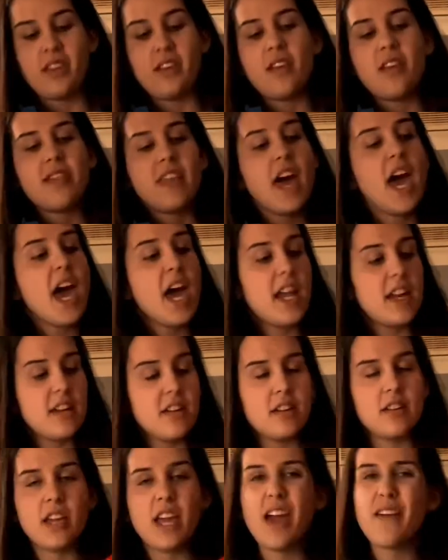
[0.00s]
Then,
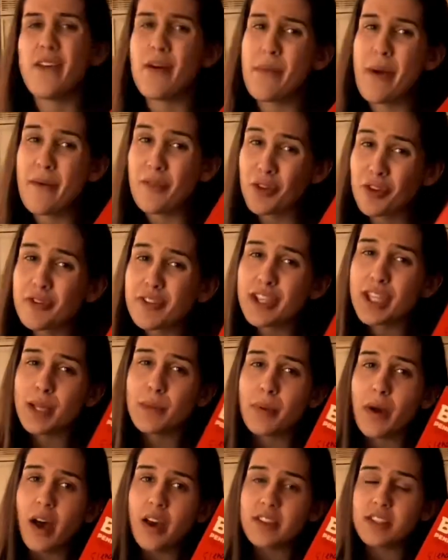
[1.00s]
if I'm ever feeling
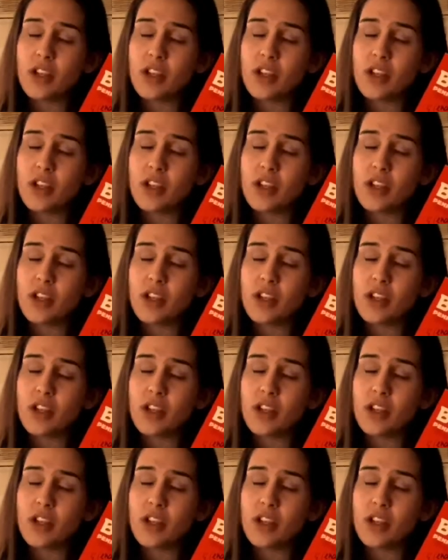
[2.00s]
pasta,